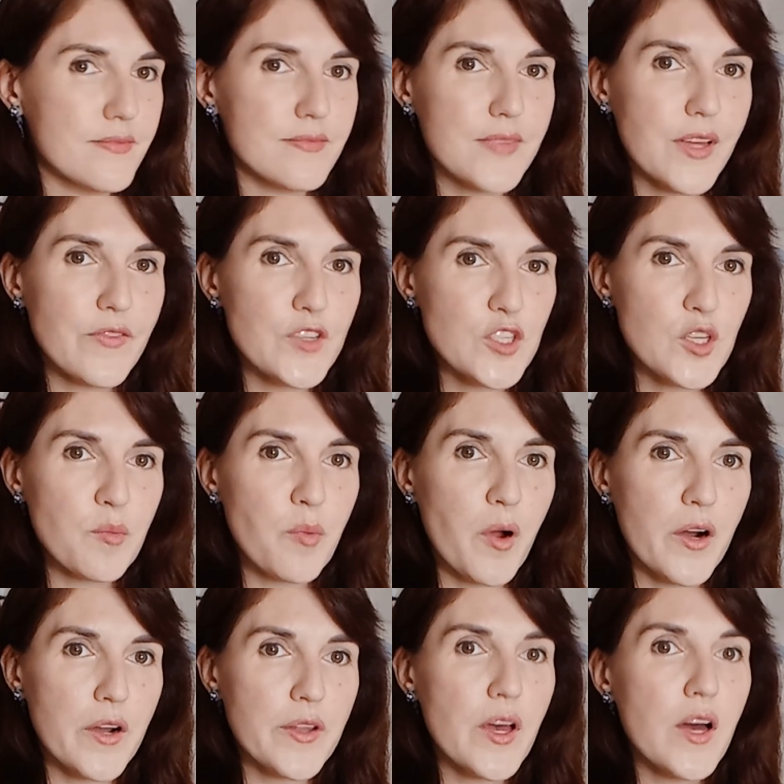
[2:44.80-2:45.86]
official
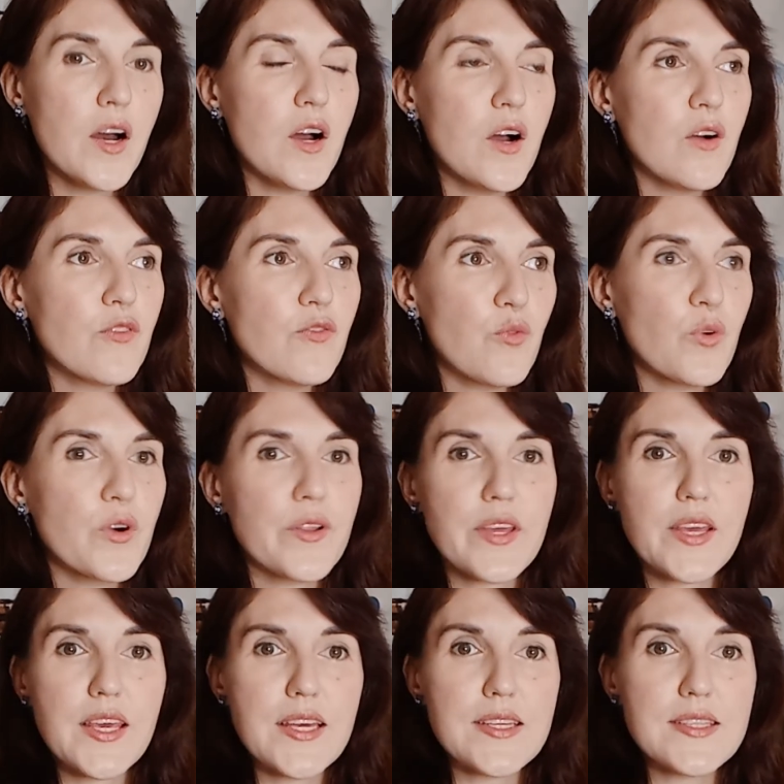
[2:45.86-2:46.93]
part for the
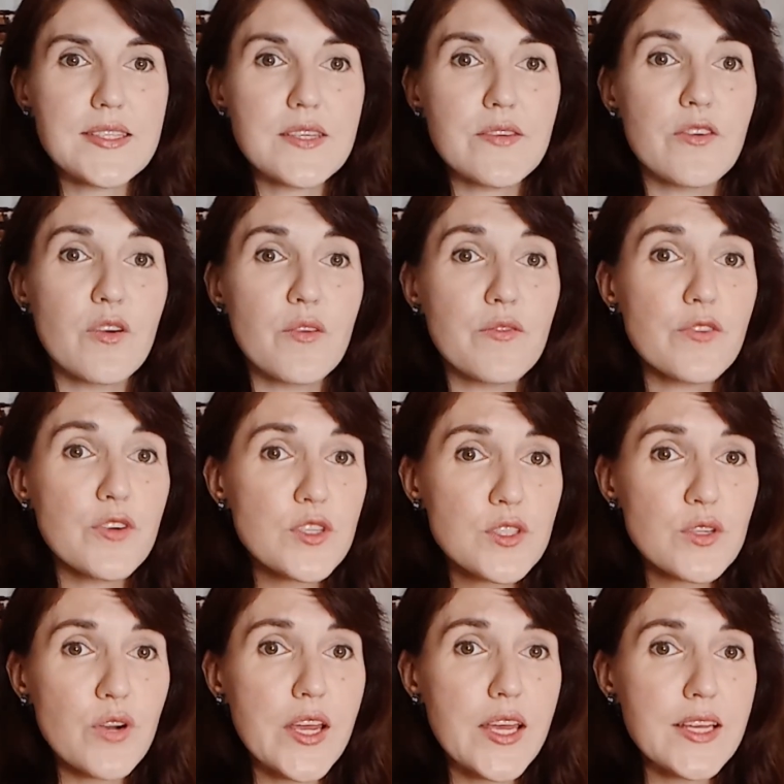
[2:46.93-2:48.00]
kids from first
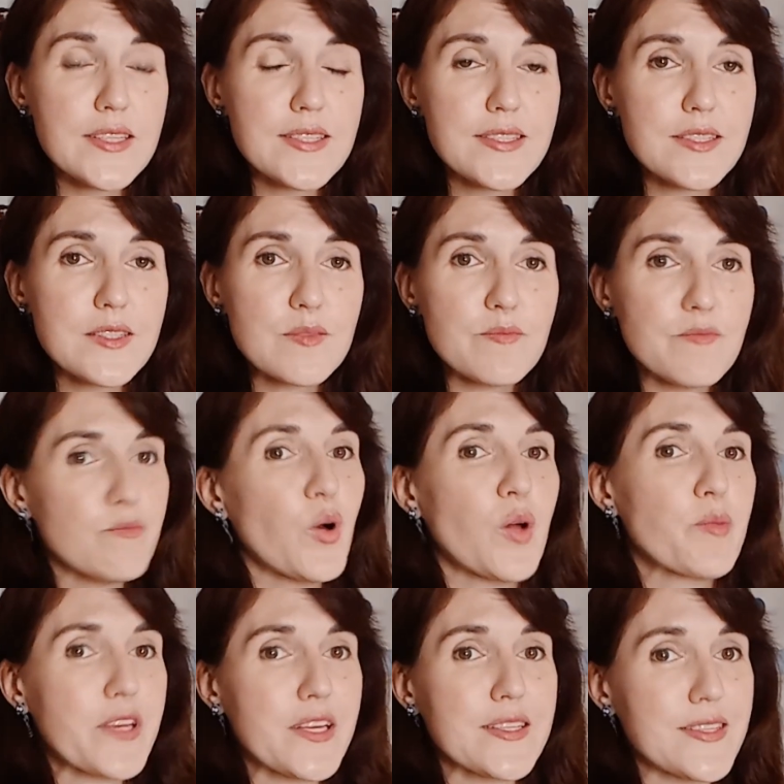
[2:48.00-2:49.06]
grades. Well,
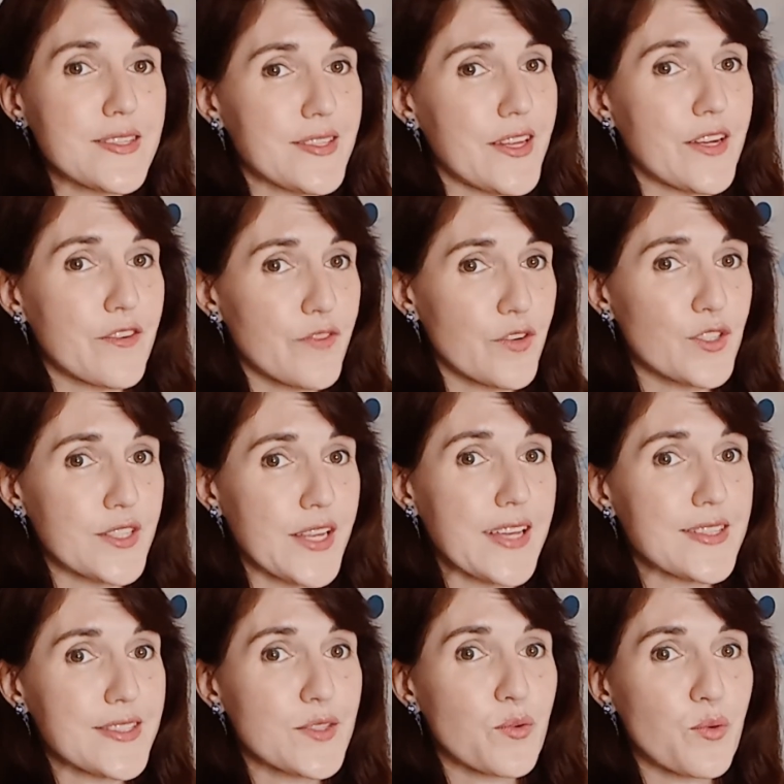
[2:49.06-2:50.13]
because it's their first day
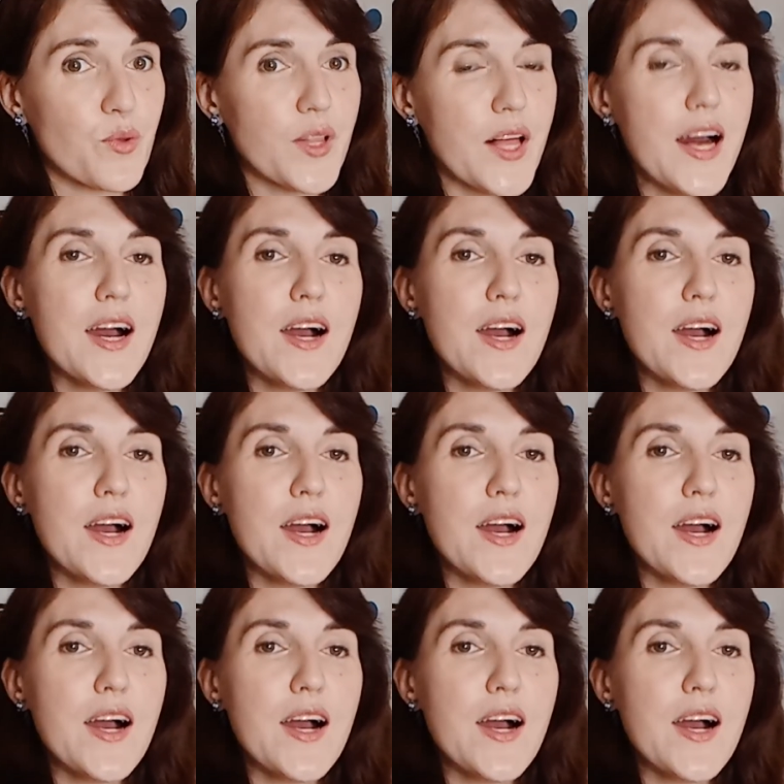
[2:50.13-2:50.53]
in school.